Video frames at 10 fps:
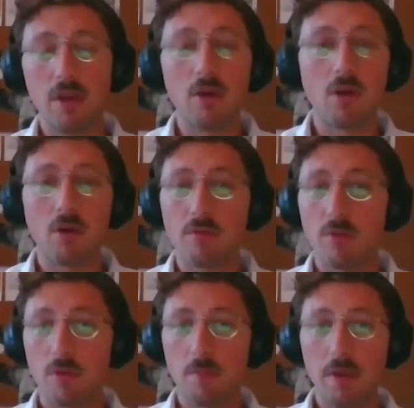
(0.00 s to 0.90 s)
video
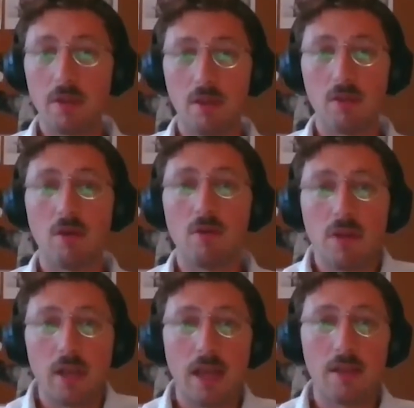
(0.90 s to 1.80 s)
conference meetings over
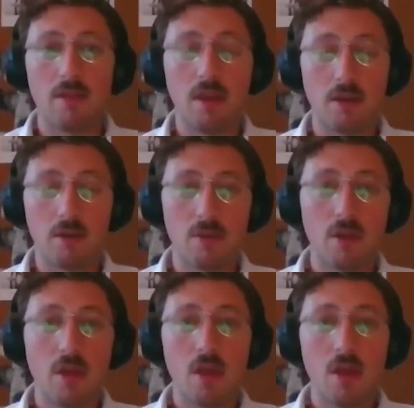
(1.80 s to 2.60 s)
the last years